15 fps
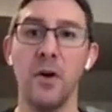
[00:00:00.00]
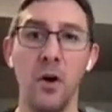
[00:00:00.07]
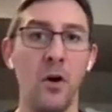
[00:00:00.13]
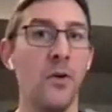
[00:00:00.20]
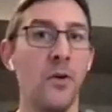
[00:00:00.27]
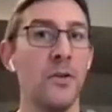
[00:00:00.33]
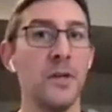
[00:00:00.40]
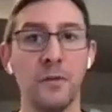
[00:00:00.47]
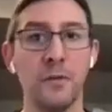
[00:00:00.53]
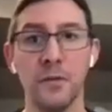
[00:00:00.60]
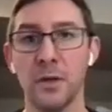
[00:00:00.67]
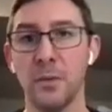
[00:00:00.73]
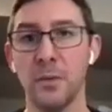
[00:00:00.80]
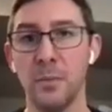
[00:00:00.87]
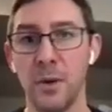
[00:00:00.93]
all the
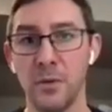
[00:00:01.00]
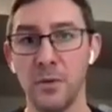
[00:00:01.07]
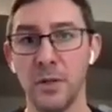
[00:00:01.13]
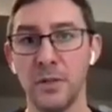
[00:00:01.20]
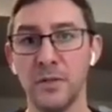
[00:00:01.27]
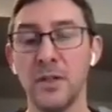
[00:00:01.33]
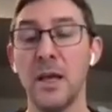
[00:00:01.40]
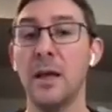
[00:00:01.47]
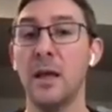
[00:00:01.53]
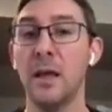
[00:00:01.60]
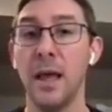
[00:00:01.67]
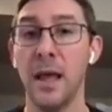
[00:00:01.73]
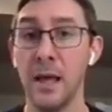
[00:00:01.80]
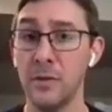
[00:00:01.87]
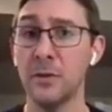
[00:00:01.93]
different components
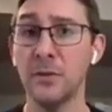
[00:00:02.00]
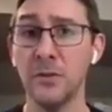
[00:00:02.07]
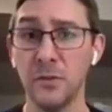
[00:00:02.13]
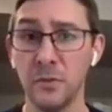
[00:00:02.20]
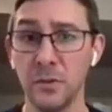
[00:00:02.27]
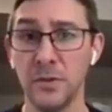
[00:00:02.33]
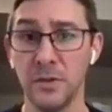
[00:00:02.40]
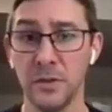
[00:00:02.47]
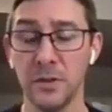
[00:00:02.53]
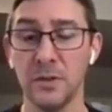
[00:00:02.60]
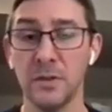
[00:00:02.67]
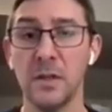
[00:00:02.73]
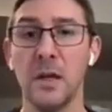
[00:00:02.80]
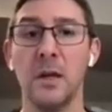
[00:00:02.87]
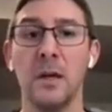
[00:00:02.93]
and their
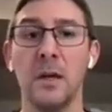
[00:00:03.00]
sources